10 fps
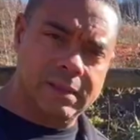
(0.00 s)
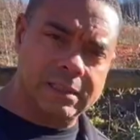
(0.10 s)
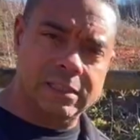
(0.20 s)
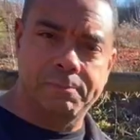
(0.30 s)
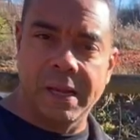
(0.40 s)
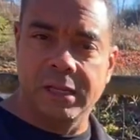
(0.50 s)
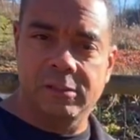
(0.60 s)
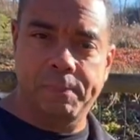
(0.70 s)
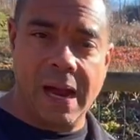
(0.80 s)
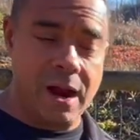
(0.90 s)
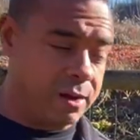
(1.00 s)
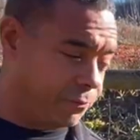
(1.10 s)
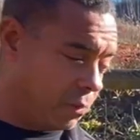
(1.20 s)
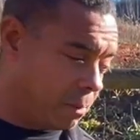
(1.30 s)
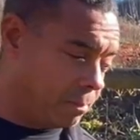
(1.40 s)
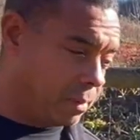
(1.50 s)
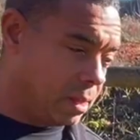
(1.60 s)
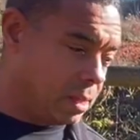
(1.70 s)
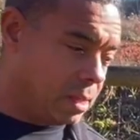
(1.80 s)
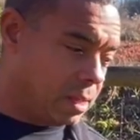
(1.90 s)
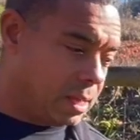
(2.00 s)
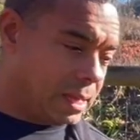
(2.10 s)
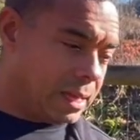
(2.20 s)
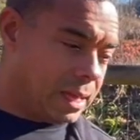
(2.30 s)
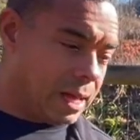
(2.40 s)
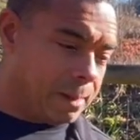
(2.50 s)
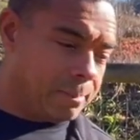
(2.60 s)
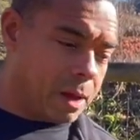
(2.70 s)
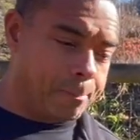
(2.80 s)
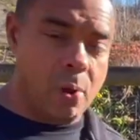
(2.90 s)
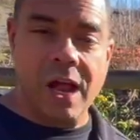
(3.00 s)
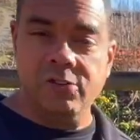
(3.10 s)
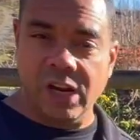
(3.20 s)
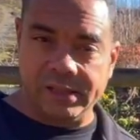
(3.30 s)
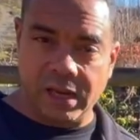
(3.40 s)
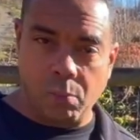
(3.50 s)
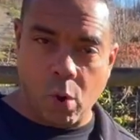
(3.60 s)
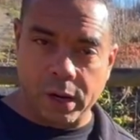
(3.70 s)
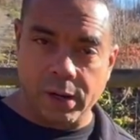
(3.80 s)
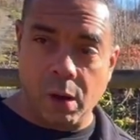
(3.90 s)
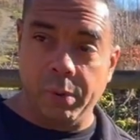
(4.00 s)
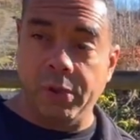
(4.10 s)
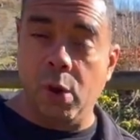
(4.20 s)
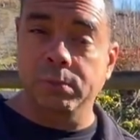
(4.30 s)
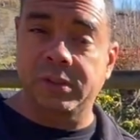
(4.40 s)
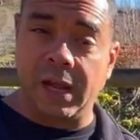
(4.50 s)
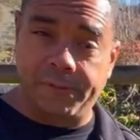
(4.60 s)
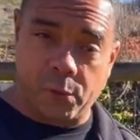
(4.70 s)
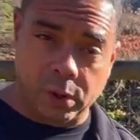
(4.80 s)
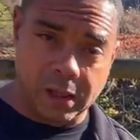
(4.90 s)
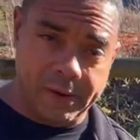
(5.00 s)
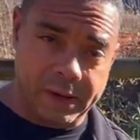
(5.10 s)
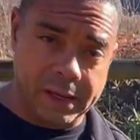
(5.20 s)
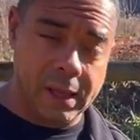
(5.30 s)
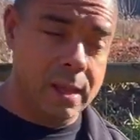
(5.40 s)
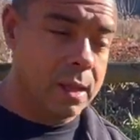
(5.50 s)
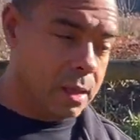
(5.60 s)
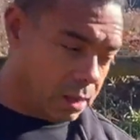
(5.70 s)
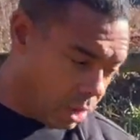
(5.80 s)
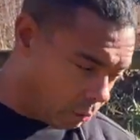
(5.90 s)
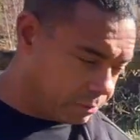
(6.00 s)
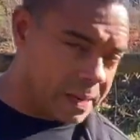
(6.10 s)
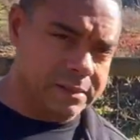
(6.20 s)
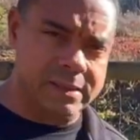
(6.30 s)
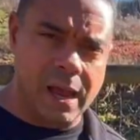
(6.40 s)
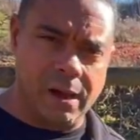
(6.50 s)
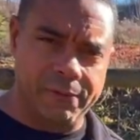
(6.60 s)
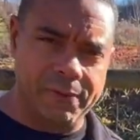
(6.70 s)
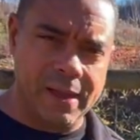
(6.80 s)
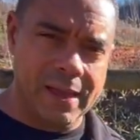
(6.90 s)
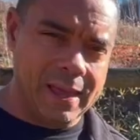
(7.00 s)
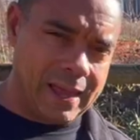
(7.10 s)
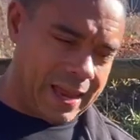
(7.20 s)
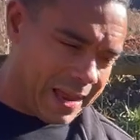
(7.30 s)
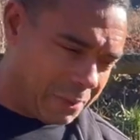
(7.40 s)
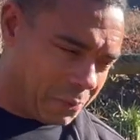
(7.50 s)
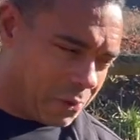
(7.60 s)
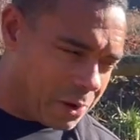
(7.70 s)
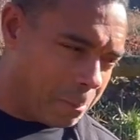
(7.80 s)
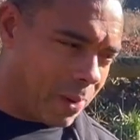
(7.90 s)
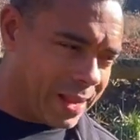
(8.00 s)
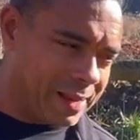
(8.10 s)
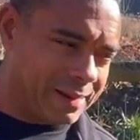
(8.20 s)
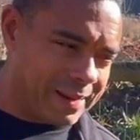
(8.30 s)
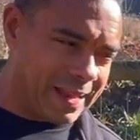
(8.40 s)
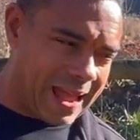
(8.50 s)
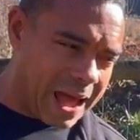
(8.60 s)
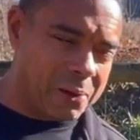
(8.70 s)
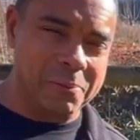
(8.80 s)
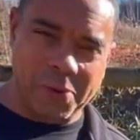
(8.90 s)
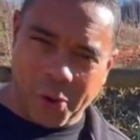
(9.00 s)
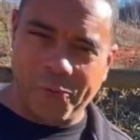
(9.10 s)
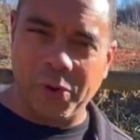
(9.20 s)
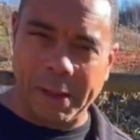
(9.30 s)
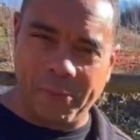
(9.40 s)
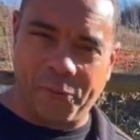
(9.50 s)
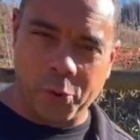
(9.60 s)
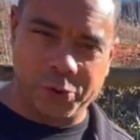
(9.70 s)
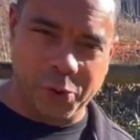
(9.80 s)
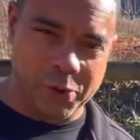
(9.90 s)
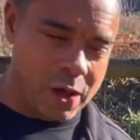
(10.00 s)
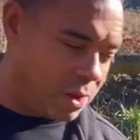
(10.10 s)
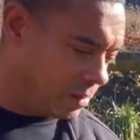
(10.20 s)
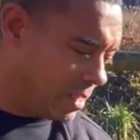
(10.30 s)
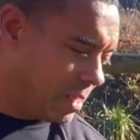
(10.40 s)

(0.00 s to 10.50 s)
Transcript: This has been inspired from um, a project that I'm working on with Homestead for a Living, along with myself. And we're going to bring it out hopefully before too long.